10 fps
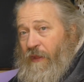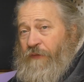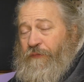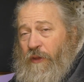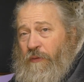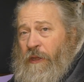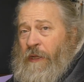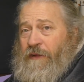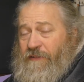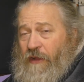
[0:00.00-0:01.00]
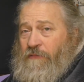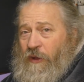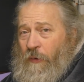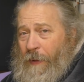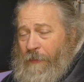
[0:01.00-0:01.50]
If you don't
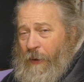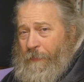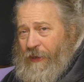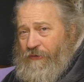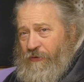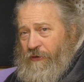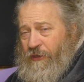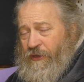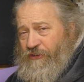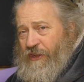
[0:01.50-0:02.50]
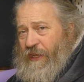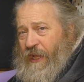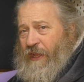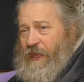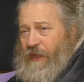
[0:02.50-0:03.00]
know about my Patreon, you can check it
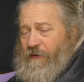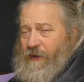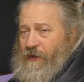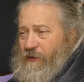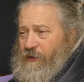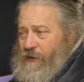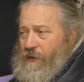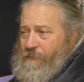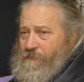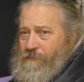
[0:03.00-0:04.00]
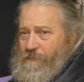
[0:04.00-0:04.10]
out here at um,